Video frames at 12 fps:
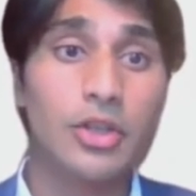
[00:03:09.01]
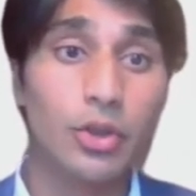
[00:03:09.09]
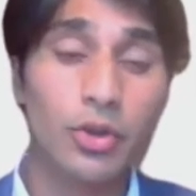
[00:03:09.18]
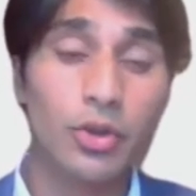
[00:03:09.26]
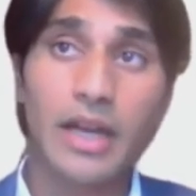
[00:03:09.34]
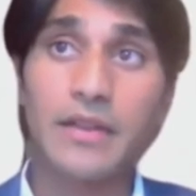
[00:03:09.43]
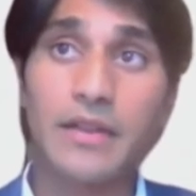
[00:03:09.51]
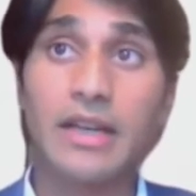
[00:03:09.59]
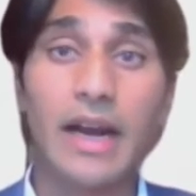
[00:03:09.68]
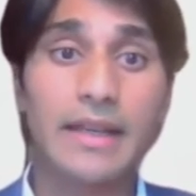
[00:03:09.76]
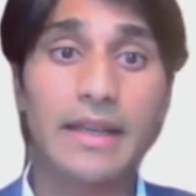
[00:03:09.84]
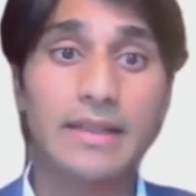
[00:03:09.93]
Duke, and the
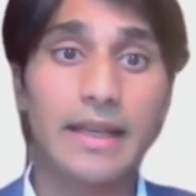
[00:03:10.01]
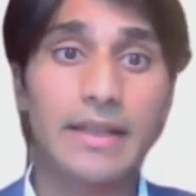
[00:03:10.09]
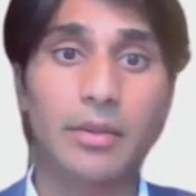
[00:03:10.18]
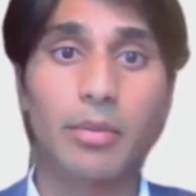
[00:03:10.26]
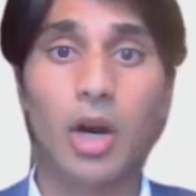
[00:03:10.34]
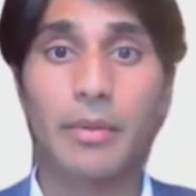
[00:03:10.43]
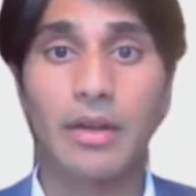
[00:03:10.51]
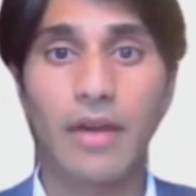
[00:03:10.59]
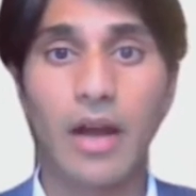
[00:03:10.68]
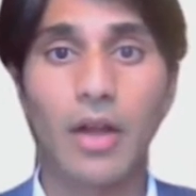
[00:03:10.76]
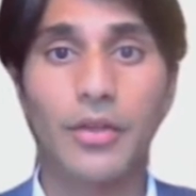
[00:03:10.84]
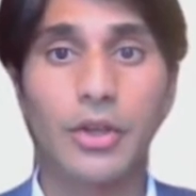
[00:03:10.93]
United States Department
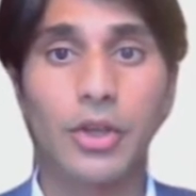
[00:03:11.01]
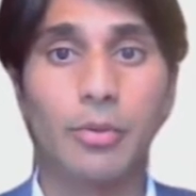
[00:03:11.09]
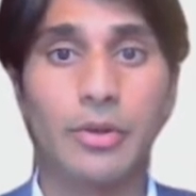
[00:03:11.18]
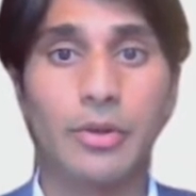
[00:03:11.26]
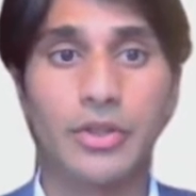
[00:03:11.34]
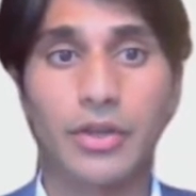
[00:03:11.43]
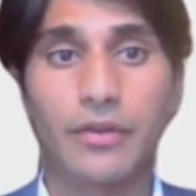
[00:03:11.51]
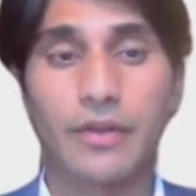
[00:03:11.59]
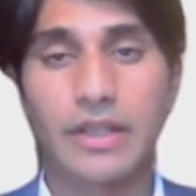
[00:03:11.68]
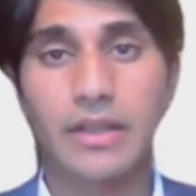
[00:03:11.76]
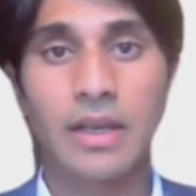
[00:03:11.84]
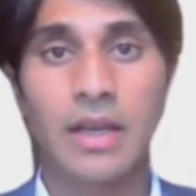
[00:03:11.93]
of Health and Human
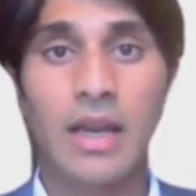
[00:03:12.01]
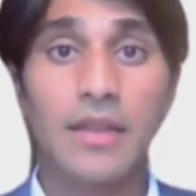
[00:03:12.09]
Services.